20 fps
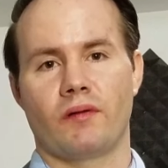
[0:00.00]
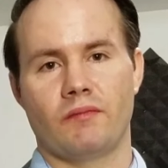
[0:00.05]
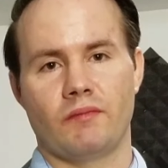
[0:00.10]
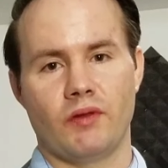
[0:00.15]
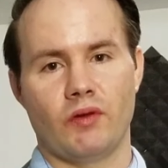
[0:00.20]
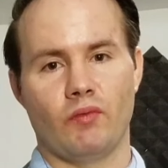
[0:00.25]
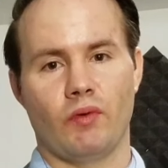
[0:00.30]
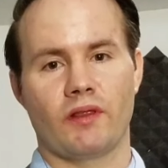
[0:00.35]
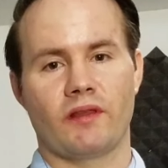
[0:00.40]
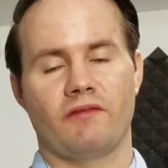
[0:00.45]
You
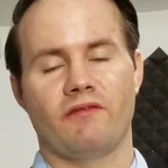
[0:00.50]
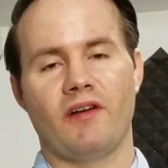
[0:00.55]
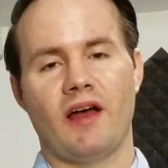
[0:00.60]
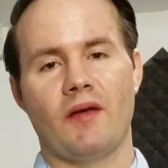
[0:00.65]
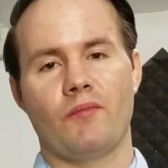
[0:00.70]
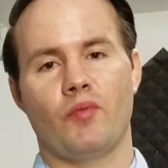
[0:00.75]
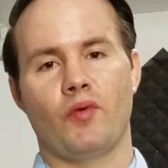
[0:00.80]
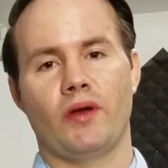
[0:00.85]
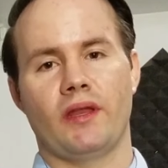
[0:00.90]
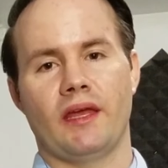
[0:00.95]
want the
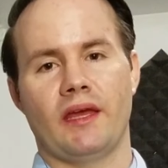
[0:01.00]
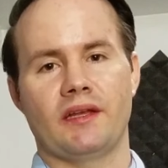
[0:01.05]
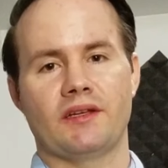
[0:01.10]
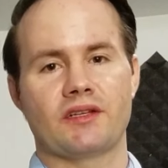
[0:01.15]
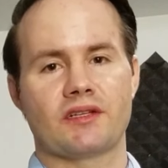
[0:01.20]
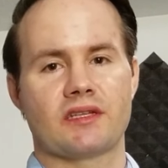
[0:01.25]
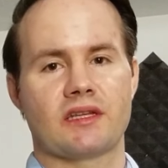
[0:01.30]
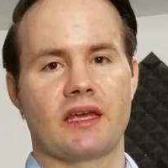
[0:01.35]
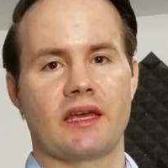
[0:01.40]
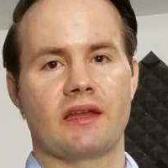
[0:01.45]
5.8
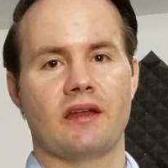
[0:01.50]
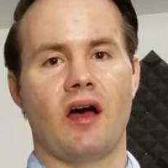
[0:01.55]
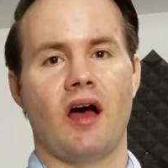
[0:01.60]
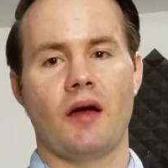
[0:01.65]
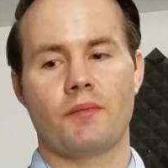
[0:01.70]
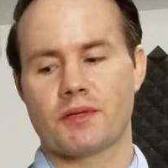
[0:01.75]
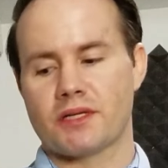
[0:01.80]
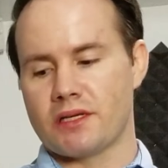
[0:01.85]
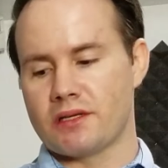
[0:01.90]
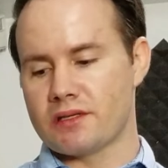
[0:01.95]
just to get
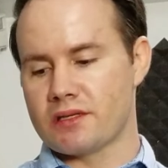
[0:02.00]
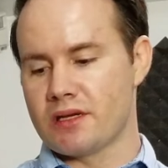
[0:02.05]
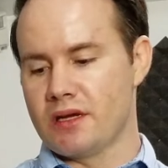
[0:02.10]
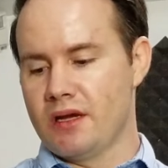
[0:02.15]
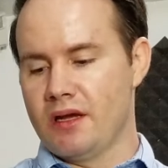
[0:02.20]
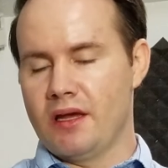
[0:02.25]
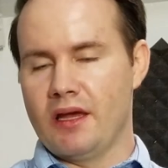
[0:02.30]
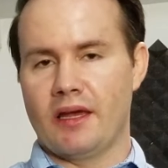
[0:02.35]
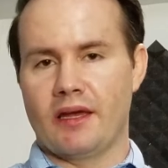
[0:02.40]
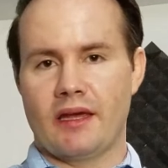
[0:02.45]
options
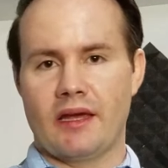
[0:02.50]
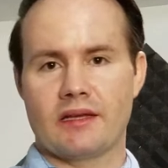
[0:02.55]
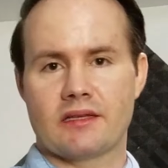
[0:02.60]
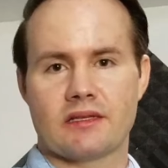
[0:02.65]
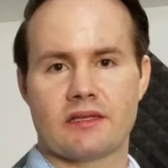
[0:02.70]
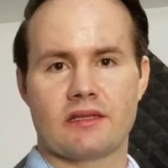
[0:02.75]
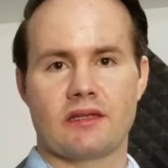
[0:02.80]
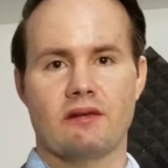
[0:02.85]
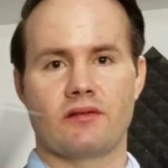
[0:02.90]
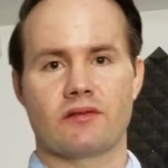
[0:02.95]
in case
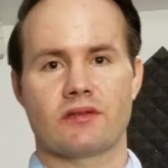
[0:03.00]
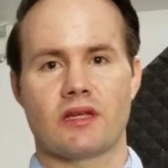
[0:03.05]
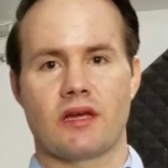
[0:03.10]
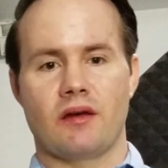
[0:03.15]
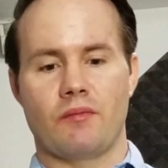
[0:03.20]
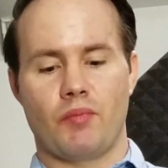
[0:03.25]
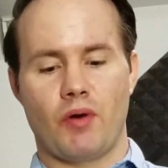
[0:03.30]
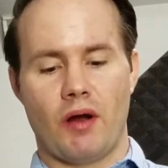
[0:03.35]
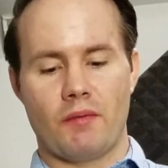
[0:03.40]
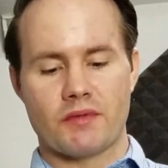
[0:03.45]
there's
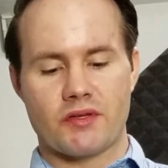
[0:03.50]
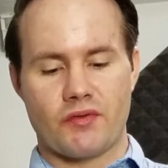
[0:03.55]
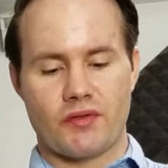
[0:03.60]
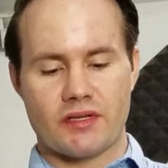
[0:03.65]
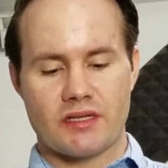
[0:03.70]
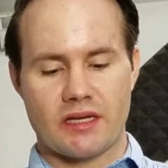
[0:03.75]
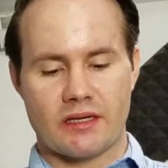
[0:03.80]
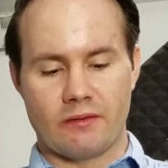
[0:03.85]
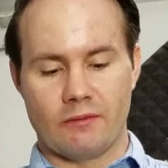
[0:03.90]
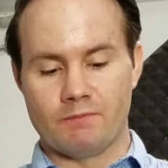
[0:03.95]
problems with the
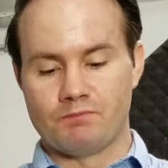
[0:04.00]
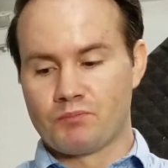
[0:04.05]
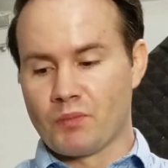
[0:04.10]
signal.